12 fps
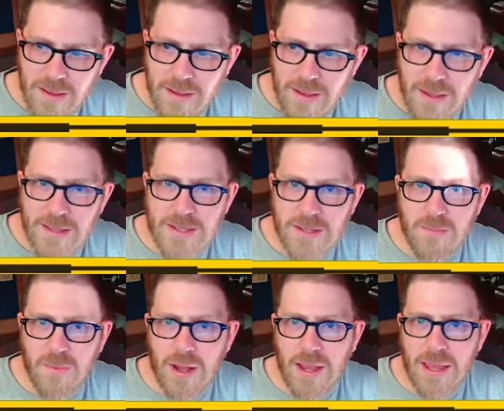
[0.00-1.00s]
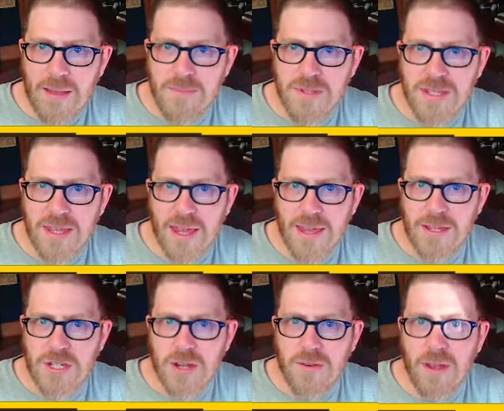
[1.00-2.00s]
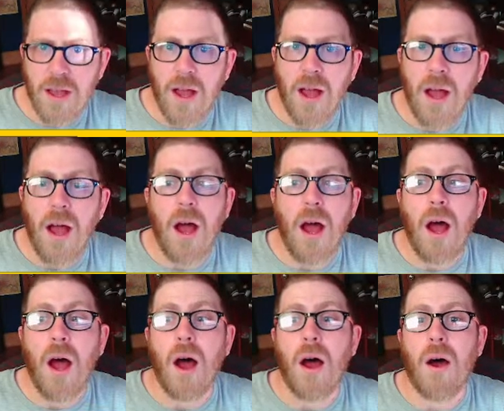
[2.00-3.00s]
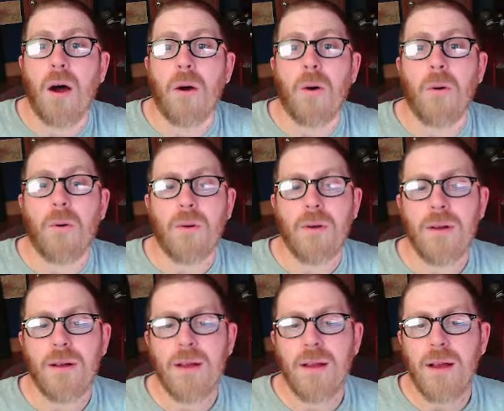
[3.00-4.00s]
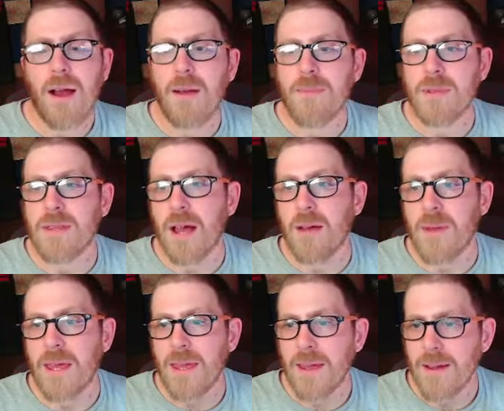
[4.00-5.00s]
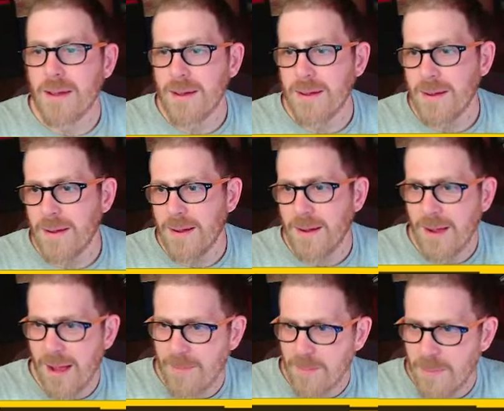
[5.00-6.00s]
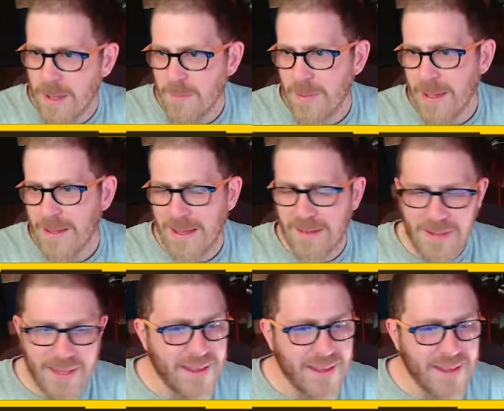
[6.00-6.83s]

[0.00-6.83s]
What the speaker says: It's a YMCA joke. Oh! I'm a dummy. I'm a big dummy.